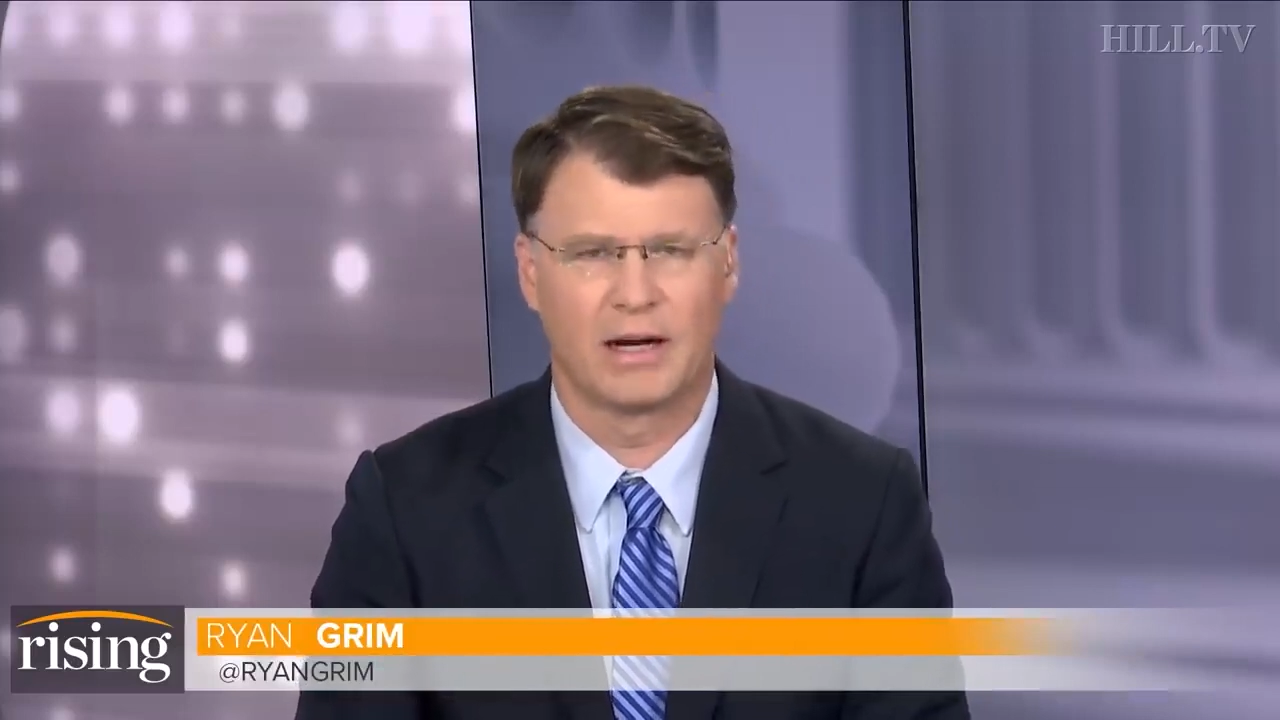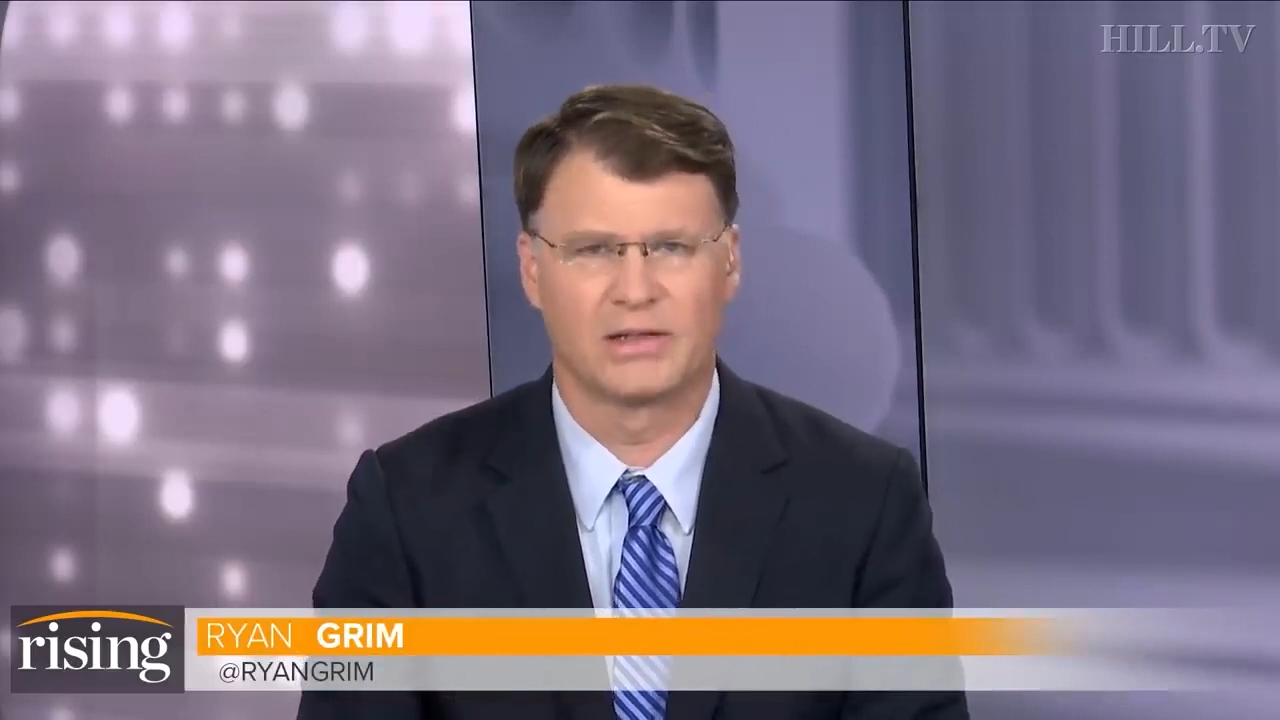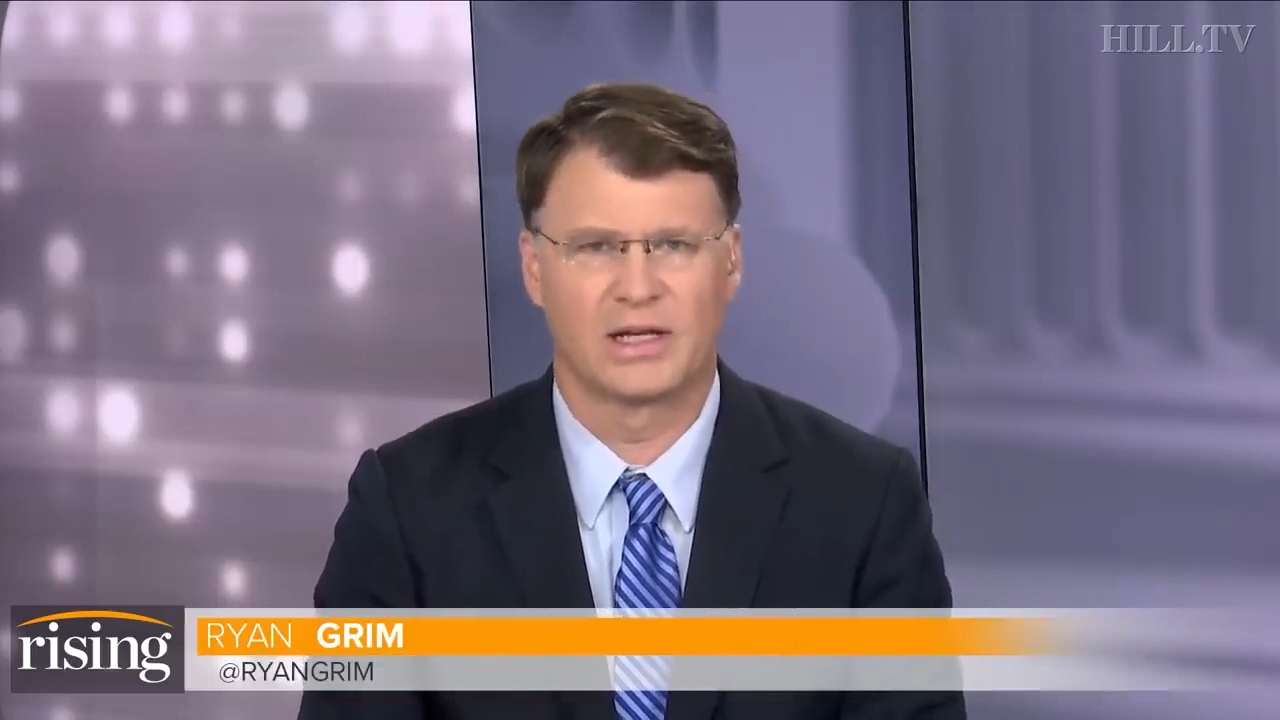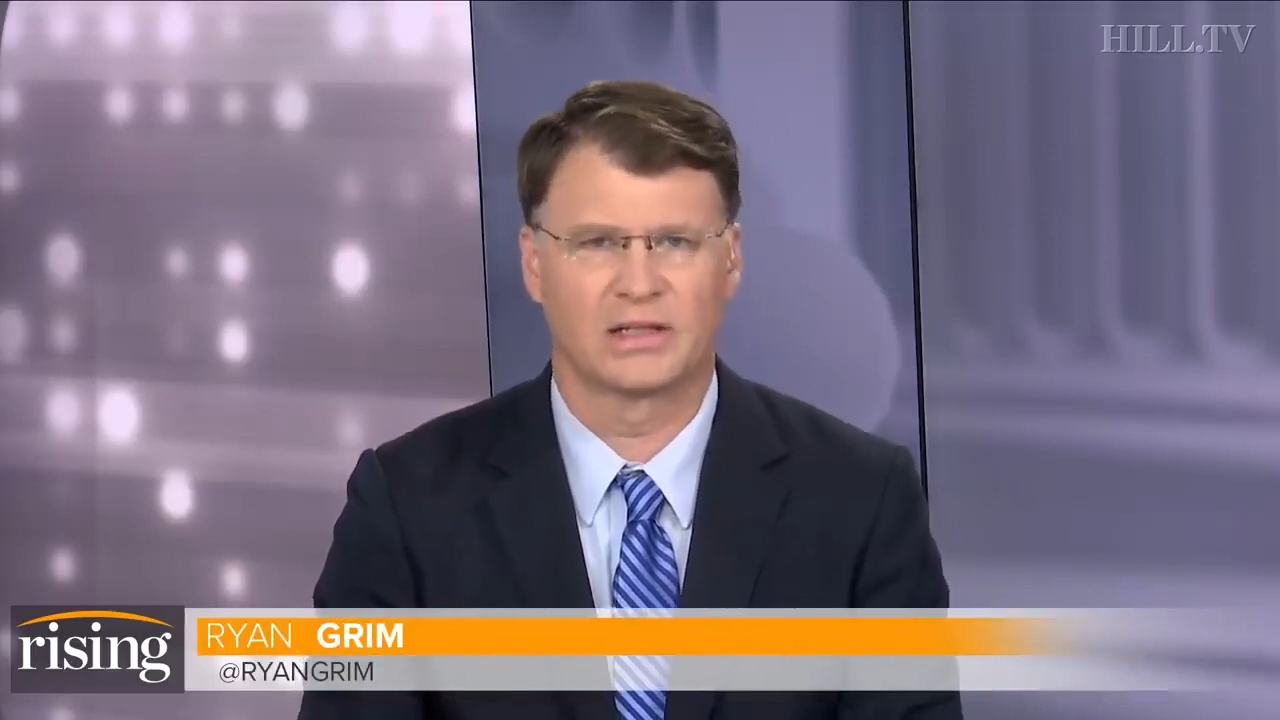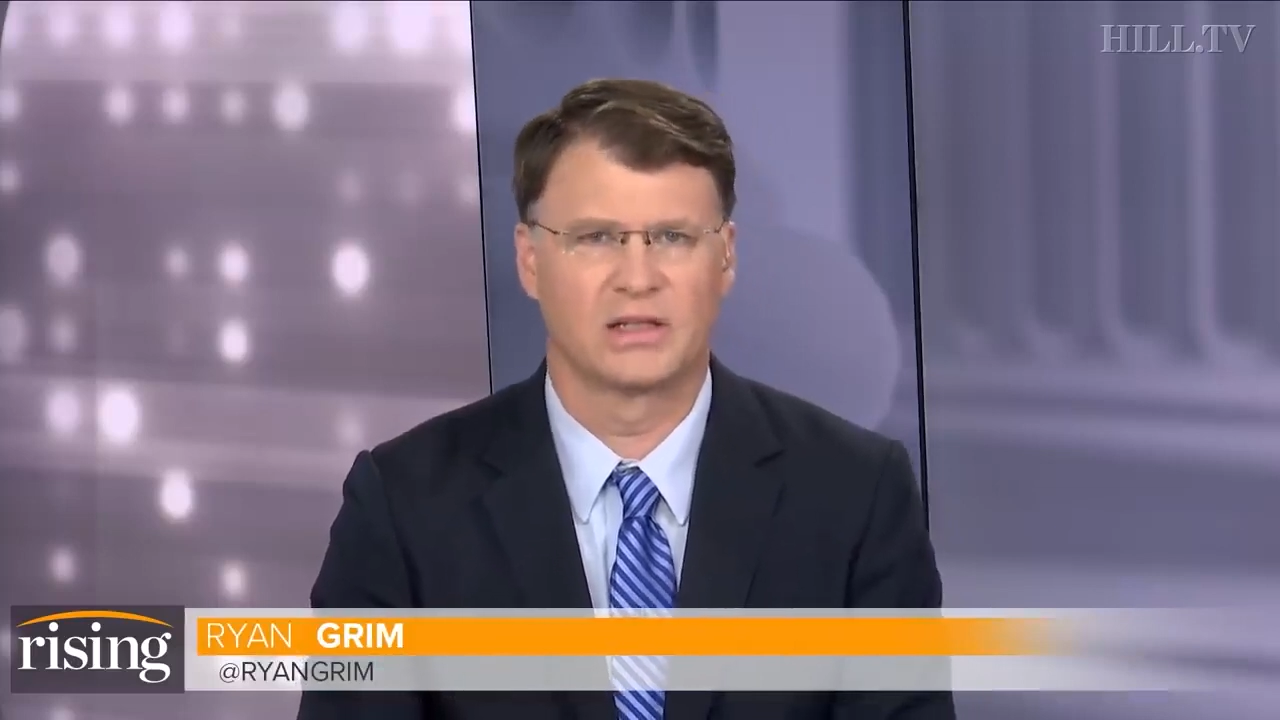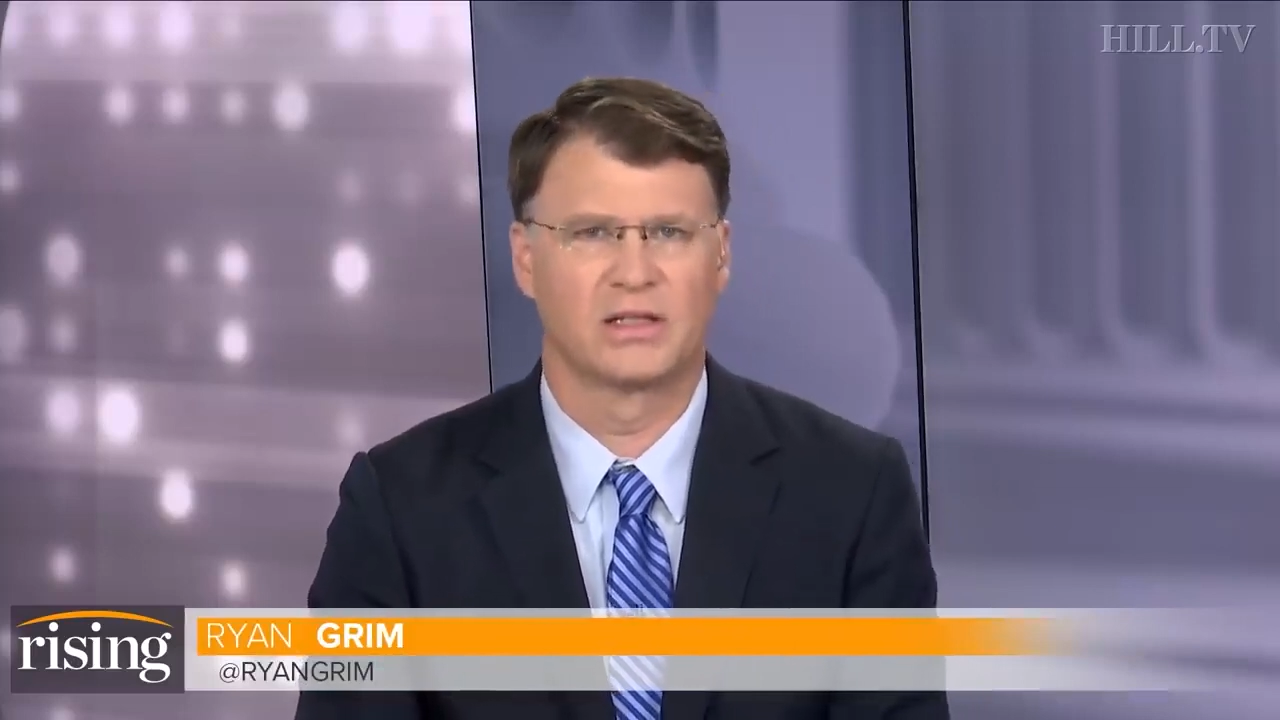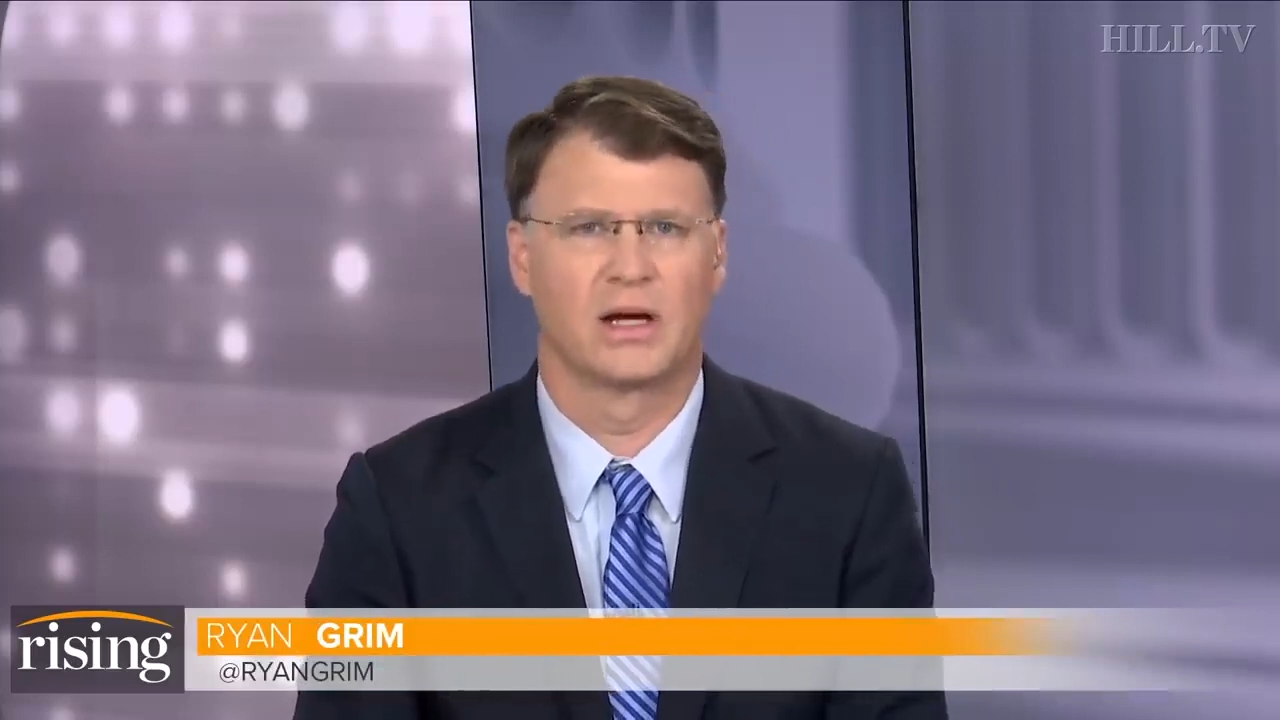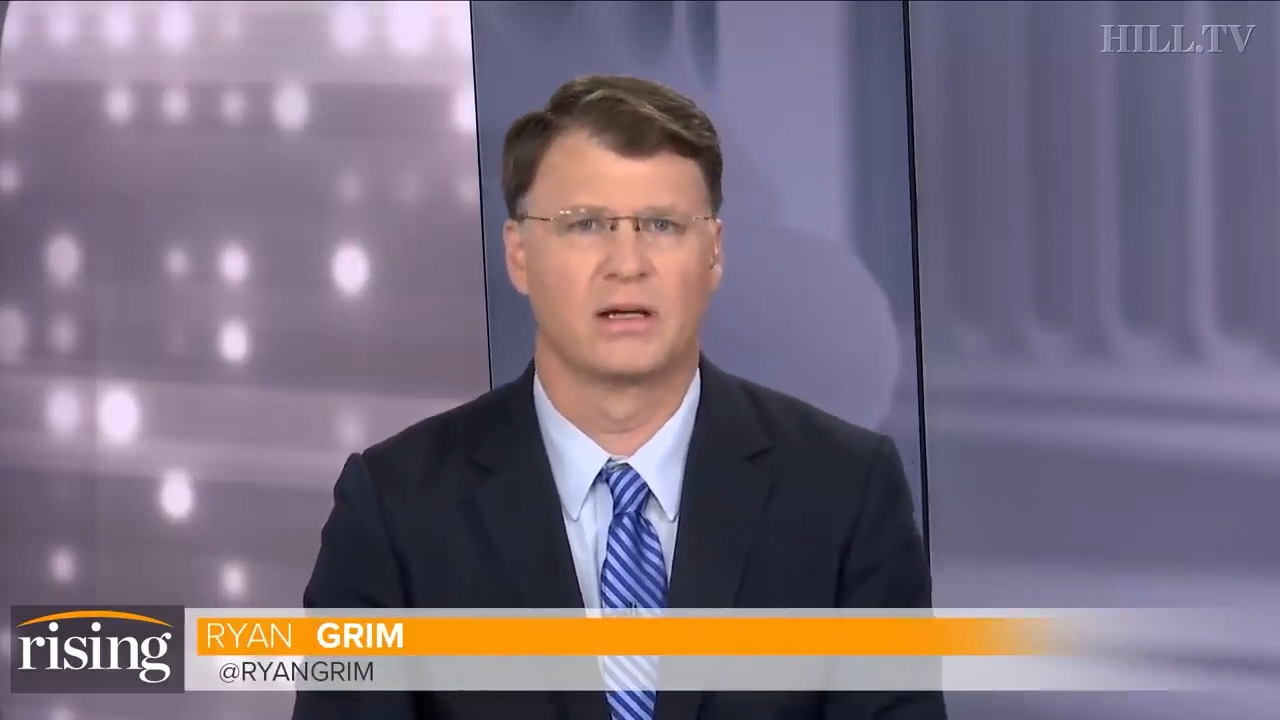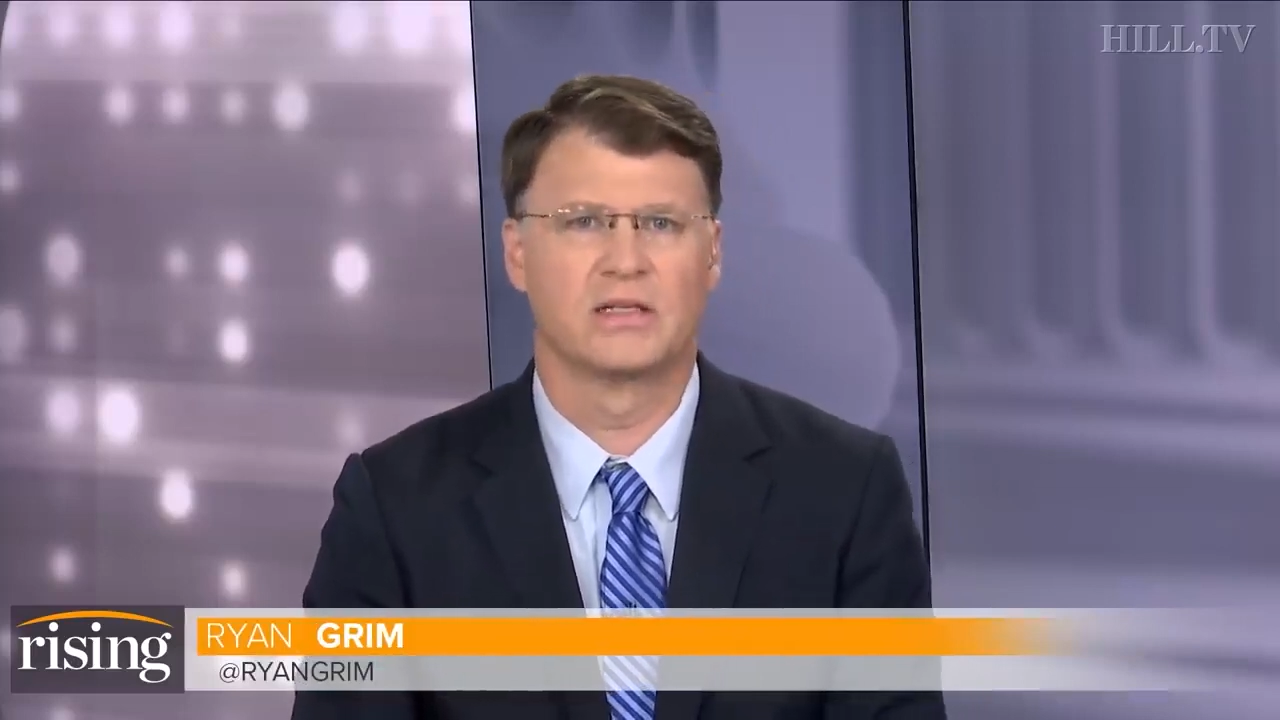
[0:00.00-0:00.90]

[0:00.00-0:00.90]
Harris X had done,